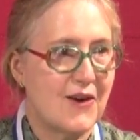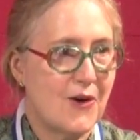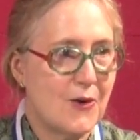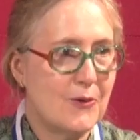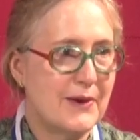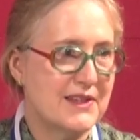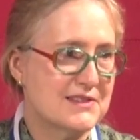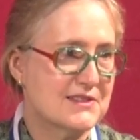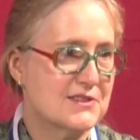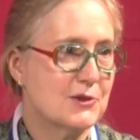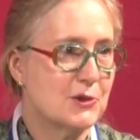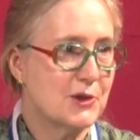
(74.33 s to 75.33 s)
always
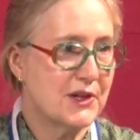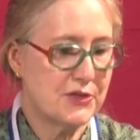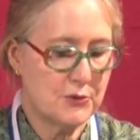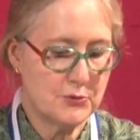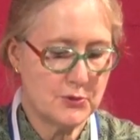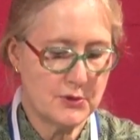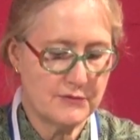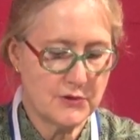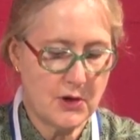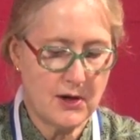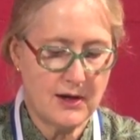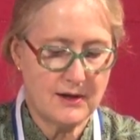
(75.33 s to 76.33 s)
to look at the rule of
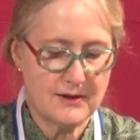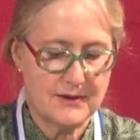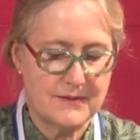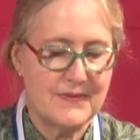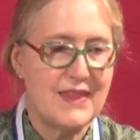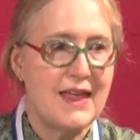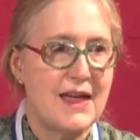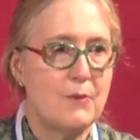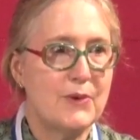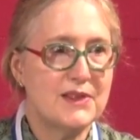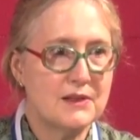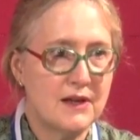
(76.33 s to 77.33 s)
law, and
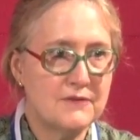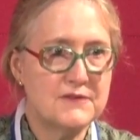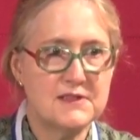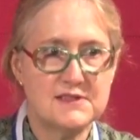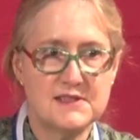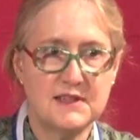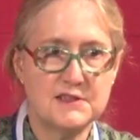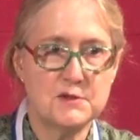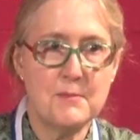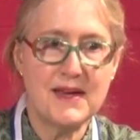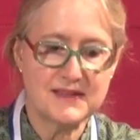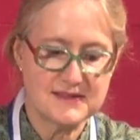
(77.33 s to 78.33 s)
we love to see
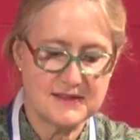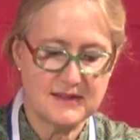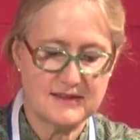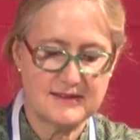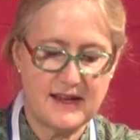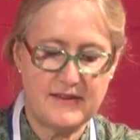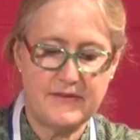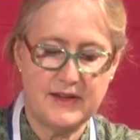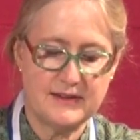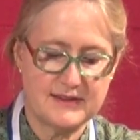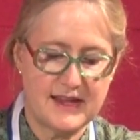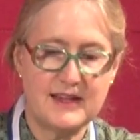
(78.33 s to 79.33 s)
domestic
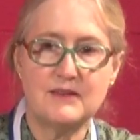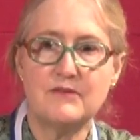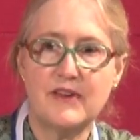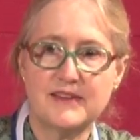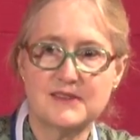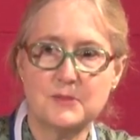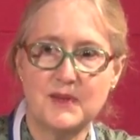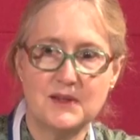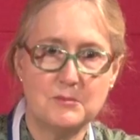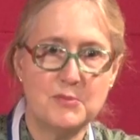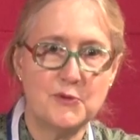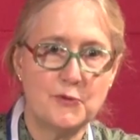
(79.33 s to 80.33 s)
savings and
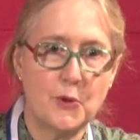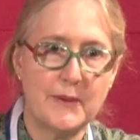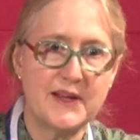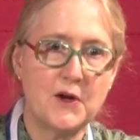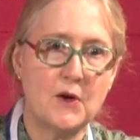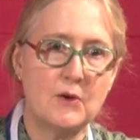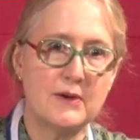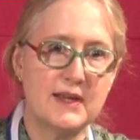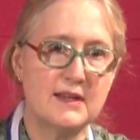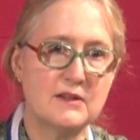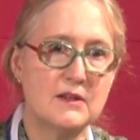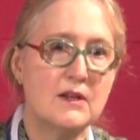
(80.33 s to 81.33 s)
investment before we go
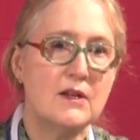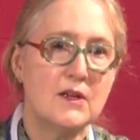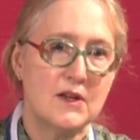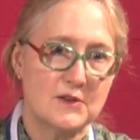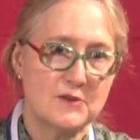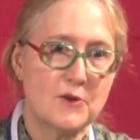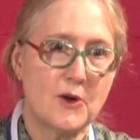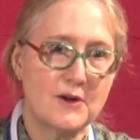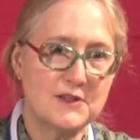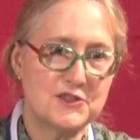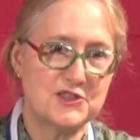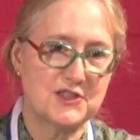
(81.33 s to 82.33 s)
in
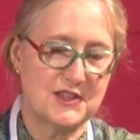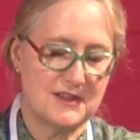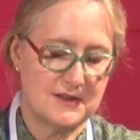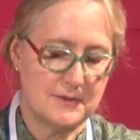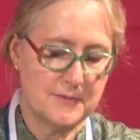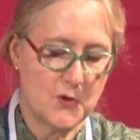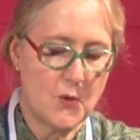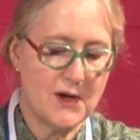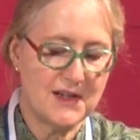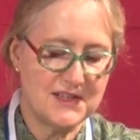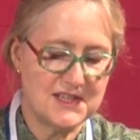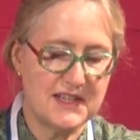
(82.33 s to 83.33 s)
large
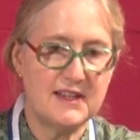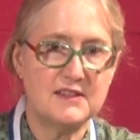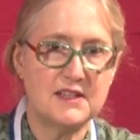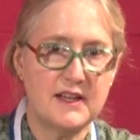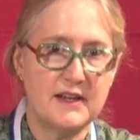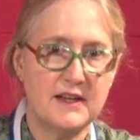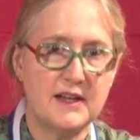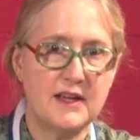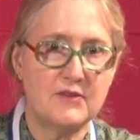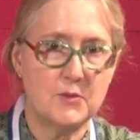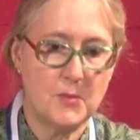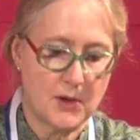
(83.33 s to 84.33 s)
quantity into any
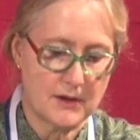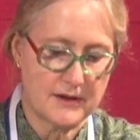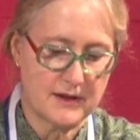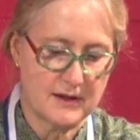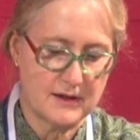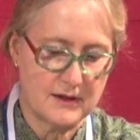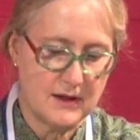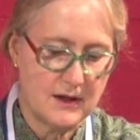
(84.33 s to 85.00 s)
given market.